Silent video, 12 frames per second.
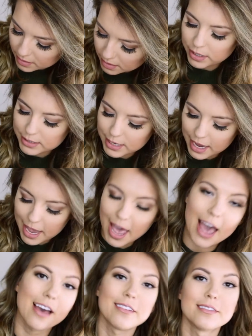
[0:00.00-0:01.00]
First I
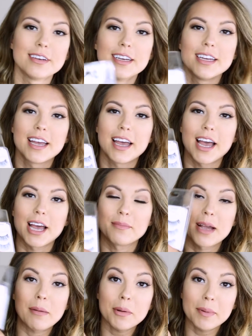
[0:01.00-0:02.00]
have
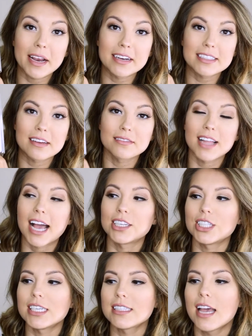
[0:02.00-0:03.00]
um, a couple pairs of
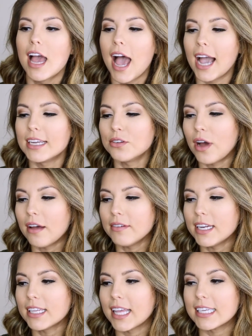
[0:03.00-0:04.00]
lashes. I don't have
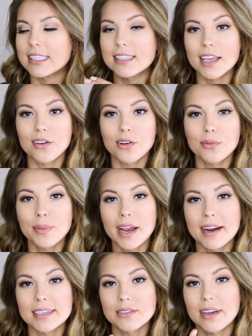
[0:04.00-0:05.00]
any like single
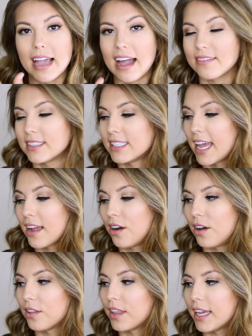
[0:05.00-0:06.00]
pair so I have to take
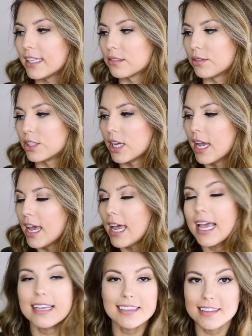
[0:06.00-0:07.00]
all these which
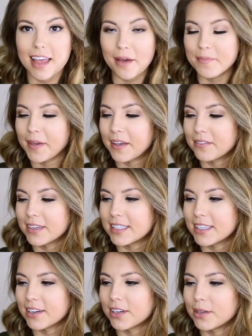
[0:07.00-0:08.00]
isn't that big of a
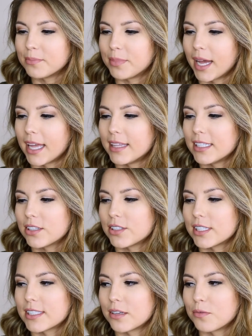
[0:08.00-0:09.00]
deal but these are
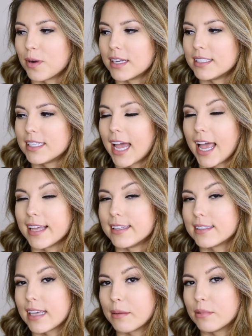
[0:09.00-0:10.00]
just the
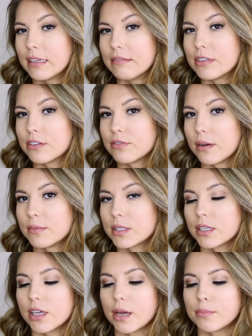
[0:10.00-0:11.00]
110s. I believe they're from
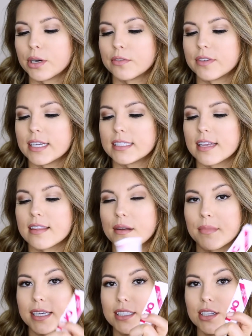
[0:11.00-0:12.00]
Salon Perfect and
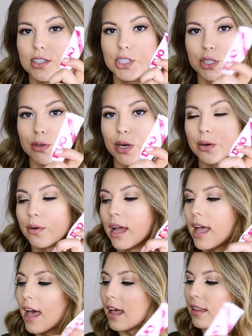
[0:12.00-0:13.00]
then my Duo
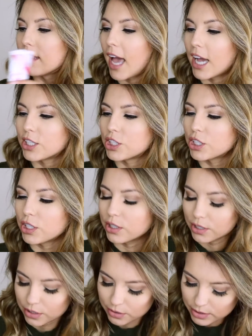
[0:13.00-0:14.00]
Lash
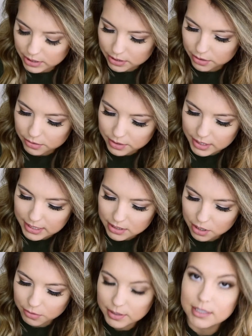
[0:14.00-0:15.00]
Glue so these
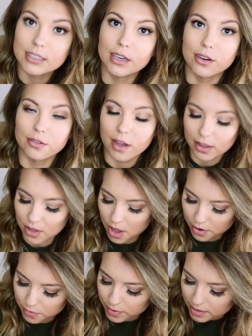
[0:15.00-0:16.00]
always go
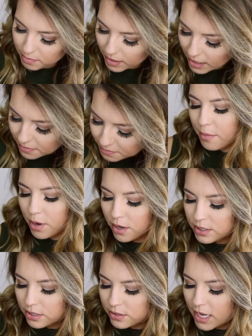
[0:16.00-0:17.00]
along with me. I'm
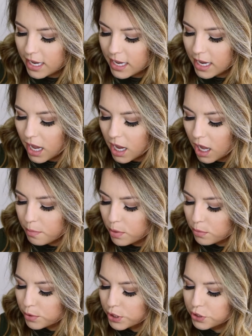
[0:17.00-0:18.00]
also taking a
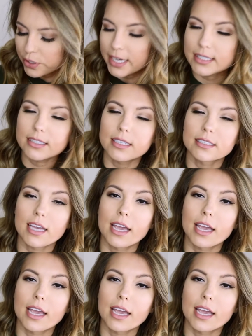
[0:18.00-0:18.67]
couple moisturizers.